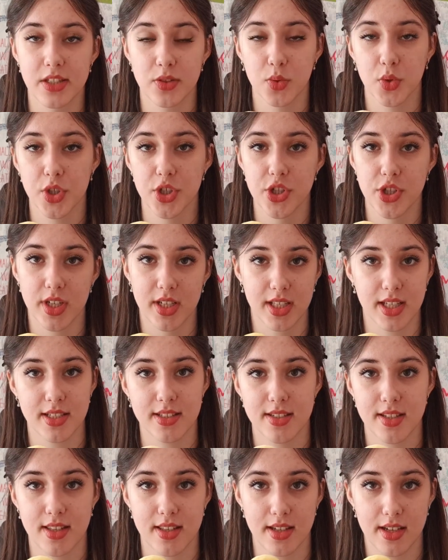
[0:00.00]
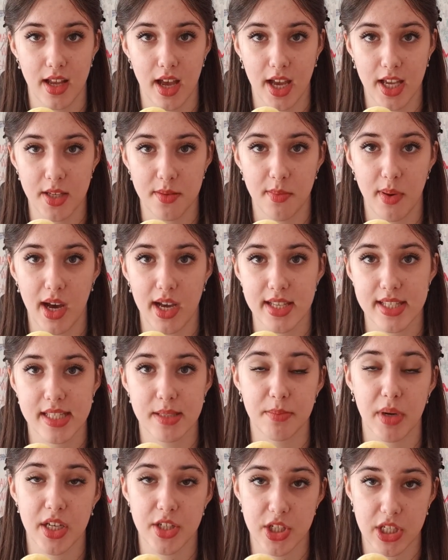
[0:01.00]
A Torch Against the Night by
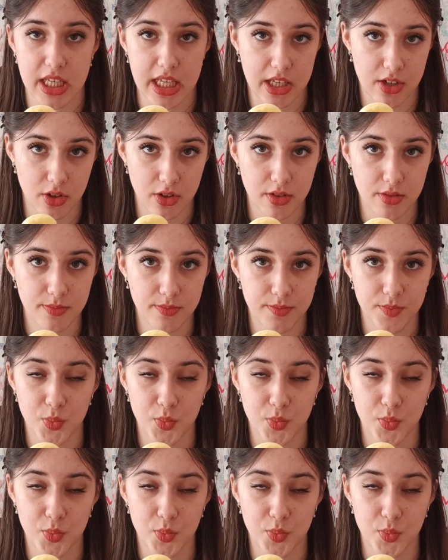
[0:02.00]
Sabaa Tahir,